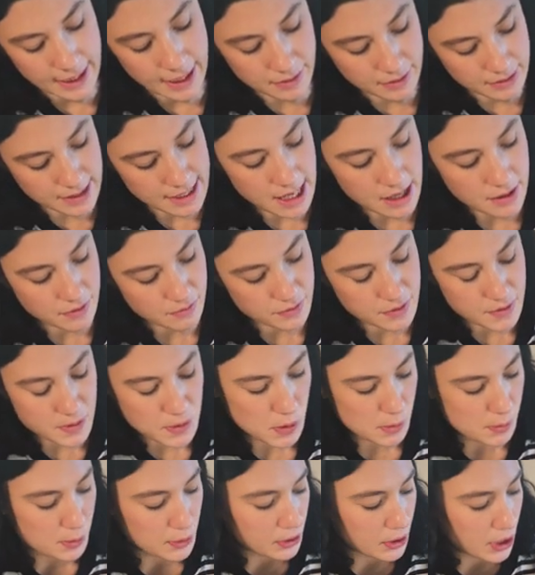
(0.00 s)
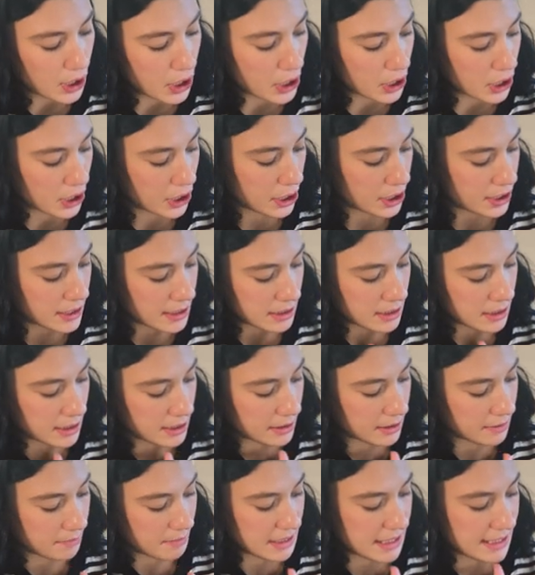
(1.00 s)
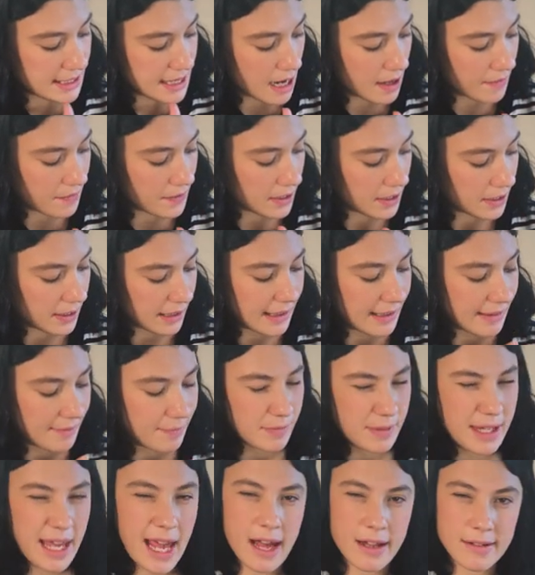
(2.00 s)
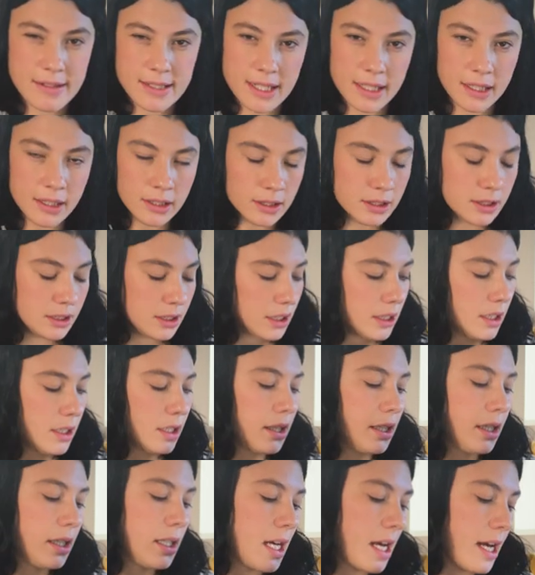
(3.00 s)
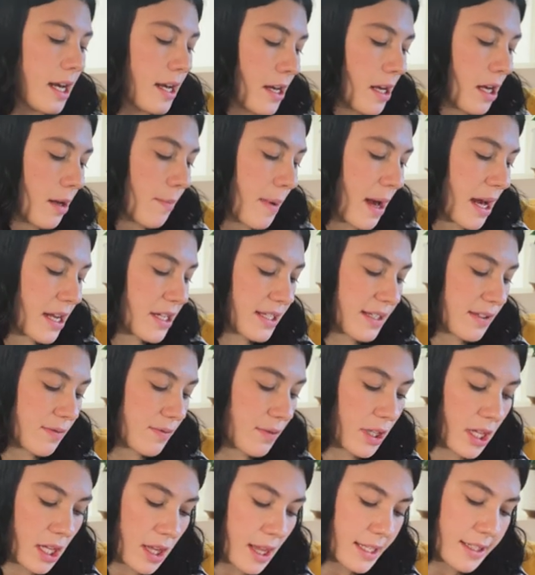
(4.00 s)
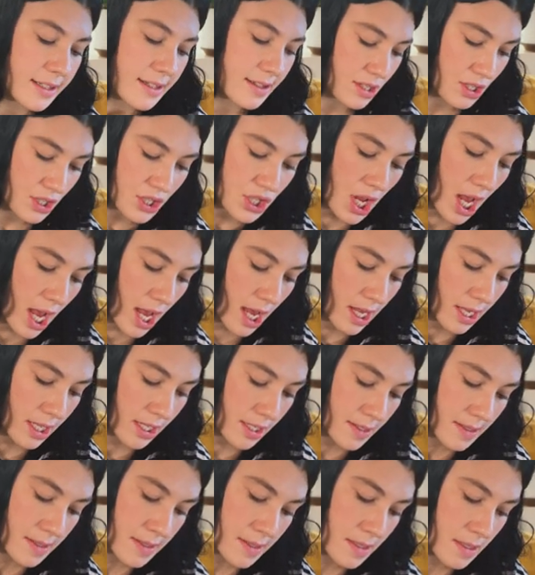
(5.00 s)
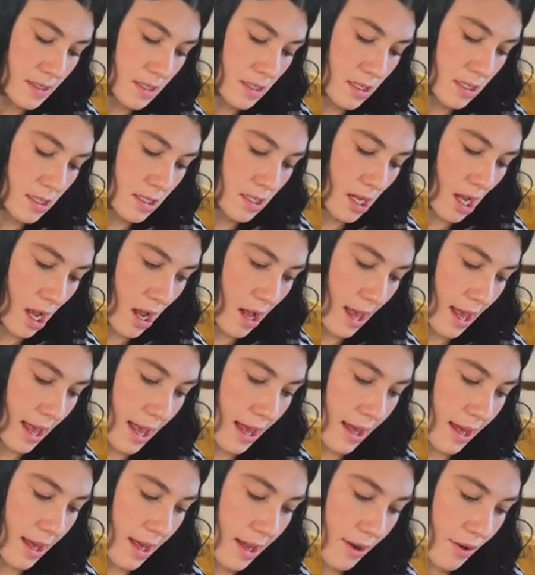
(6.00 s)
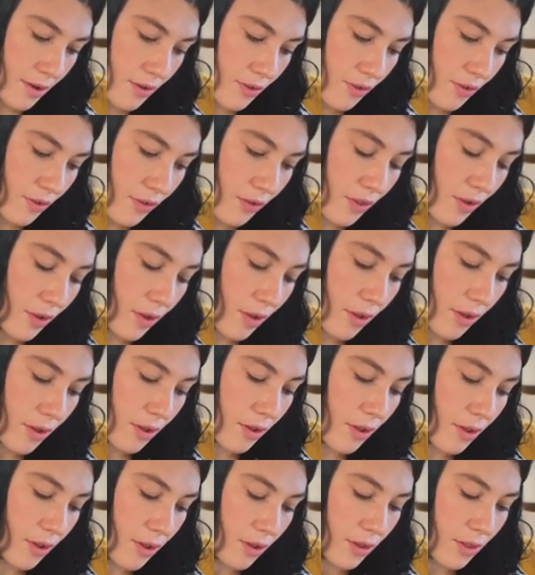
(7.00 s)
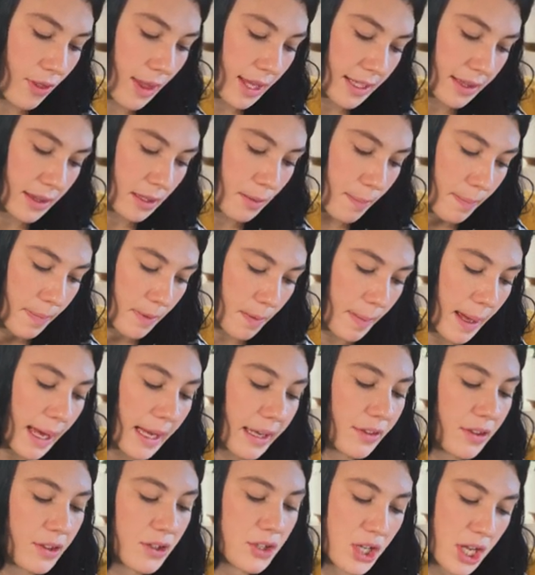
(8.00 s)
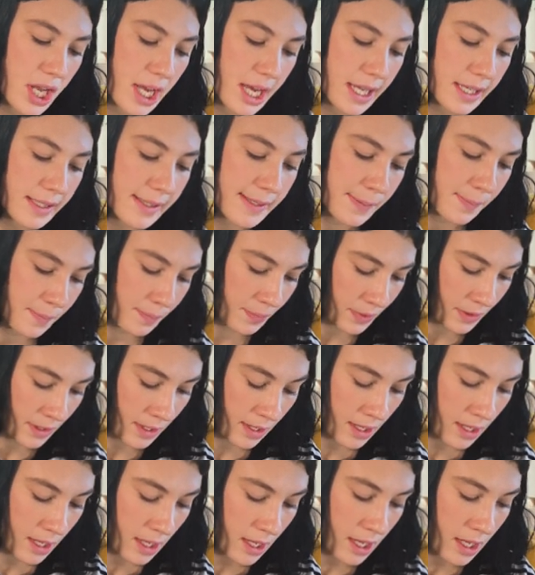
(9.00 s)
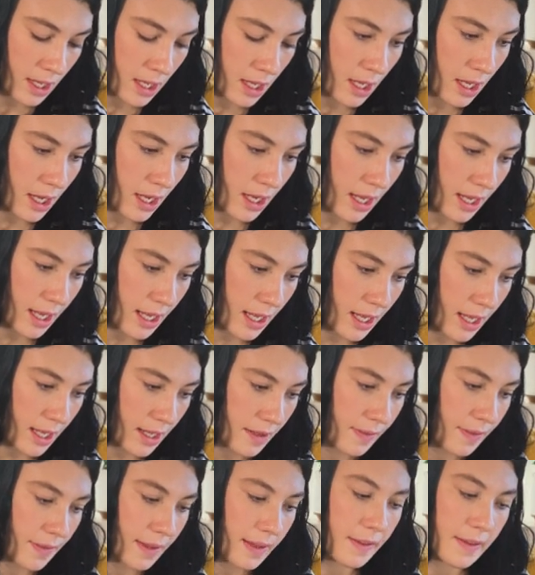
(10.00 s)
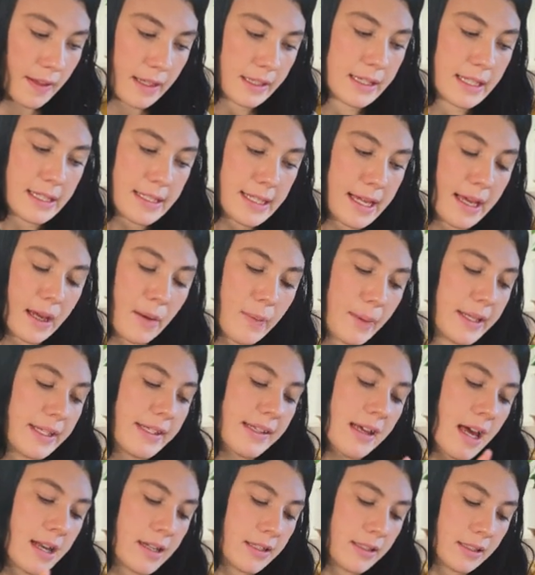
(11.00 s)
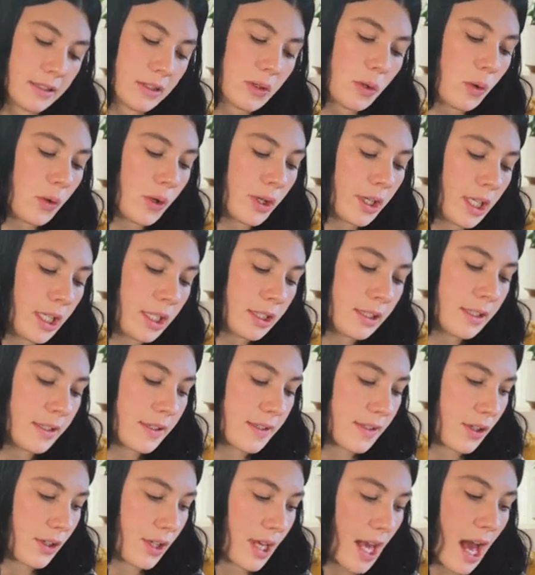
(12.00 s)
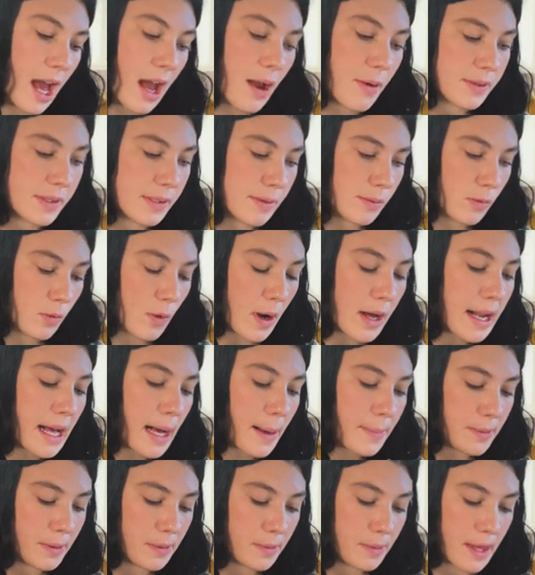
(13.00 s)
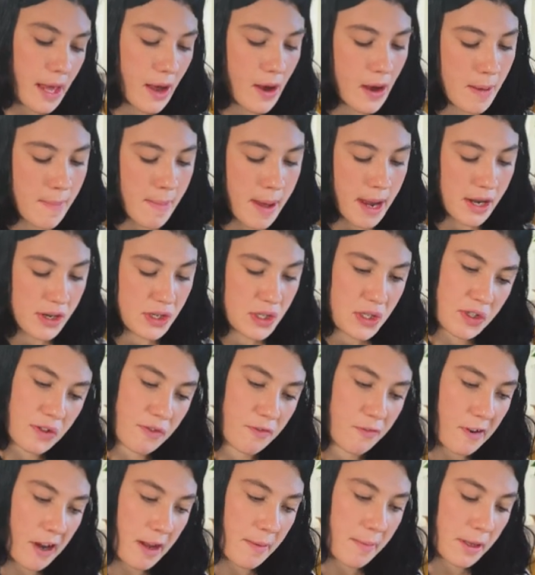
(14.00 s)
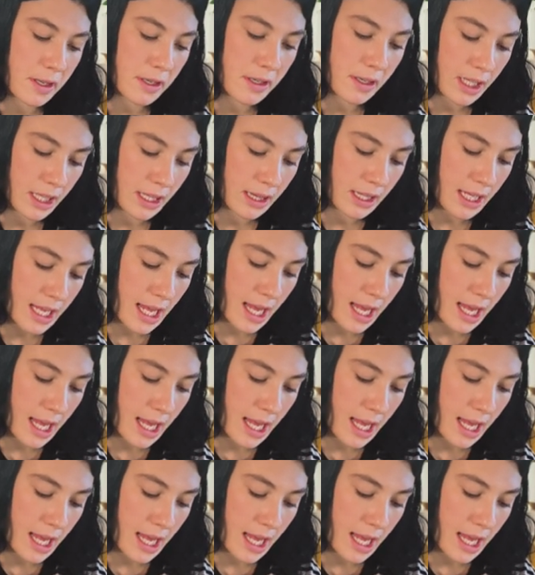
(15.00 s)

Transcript: down super low to miss out the counter. I just really liked the chairs and the back of the chairs. And there's like the takeaway sign in the corner. So yeah, I was quite happy with how I managed to frame it in the